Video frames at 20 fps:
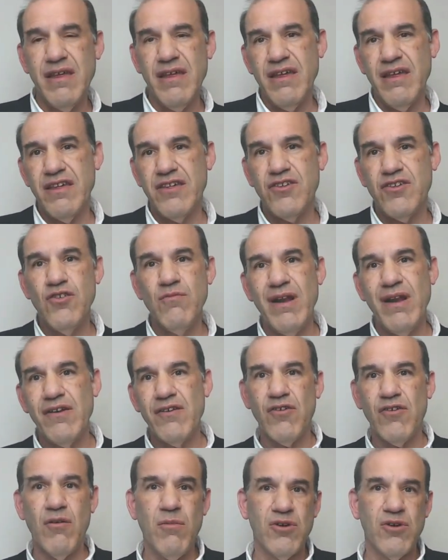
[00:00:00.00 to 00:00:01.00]

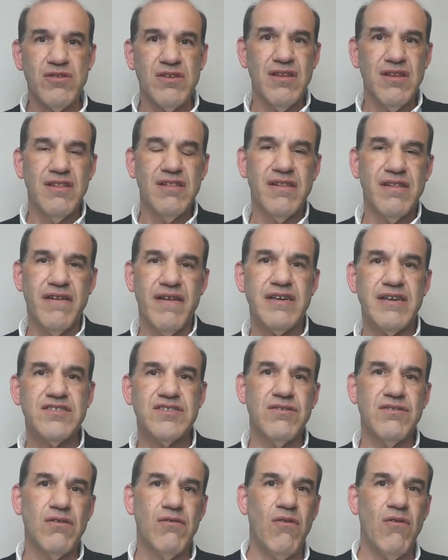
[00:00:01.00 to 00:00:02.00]
human-robot
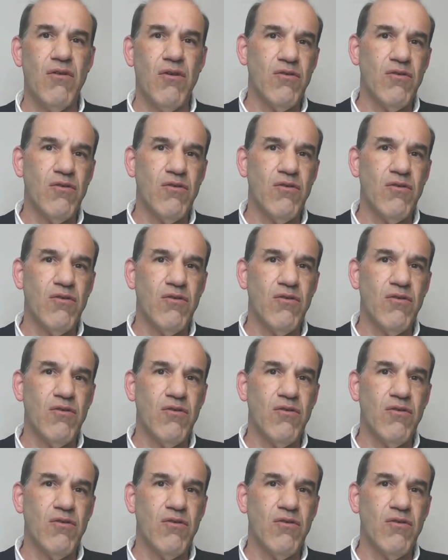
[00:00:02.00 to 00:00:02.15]
interaction